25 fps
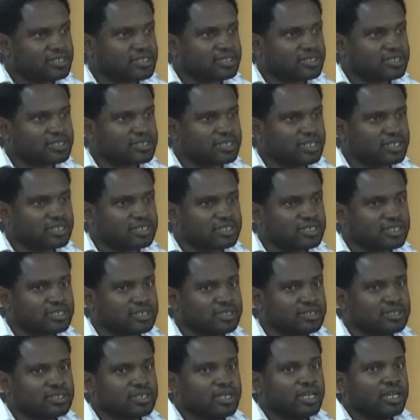there's a
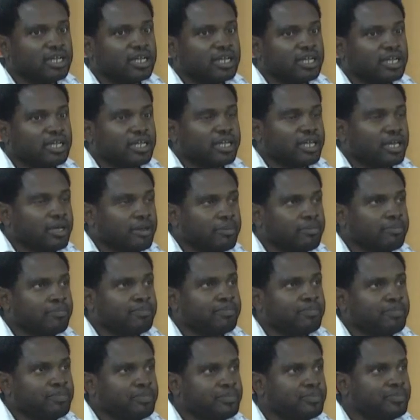certain, I
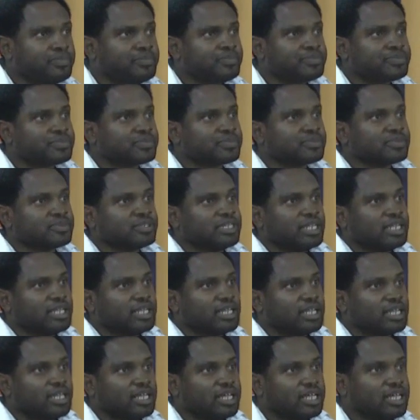
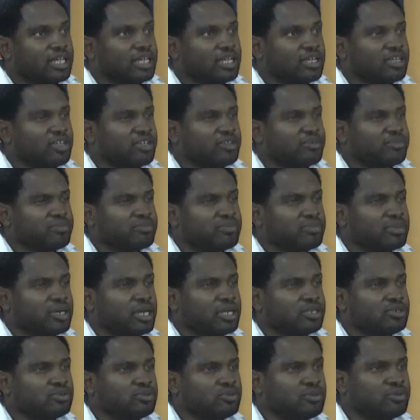don't
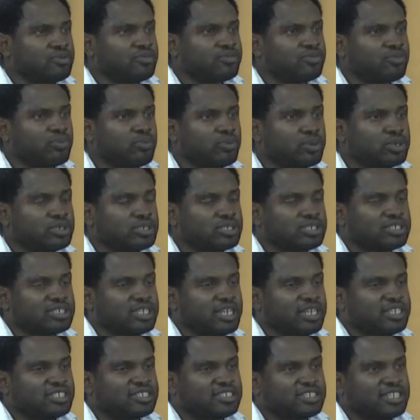know if the word
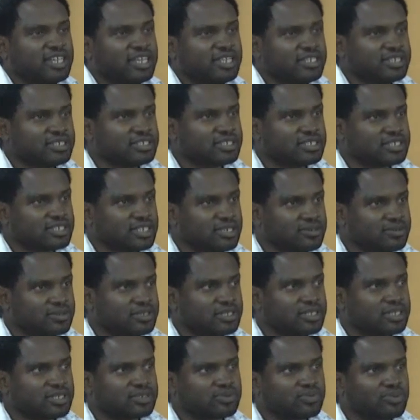is intelligence. I don't
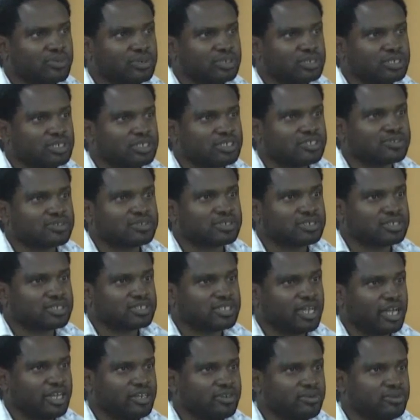think that's what it is,
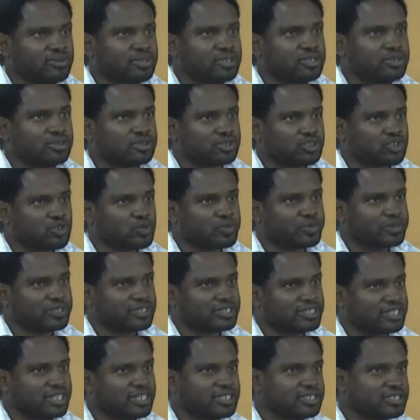because I know that you're super
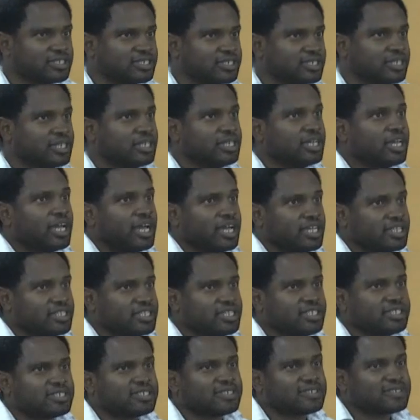intelligent. I
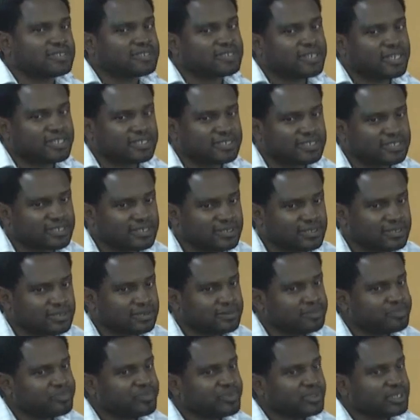think there's a
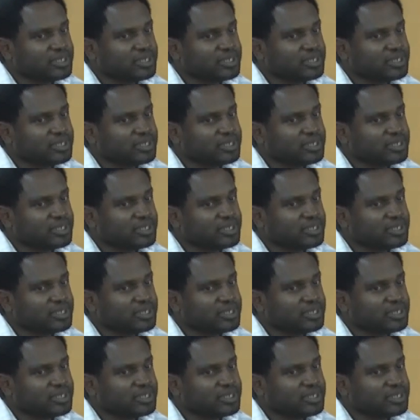certain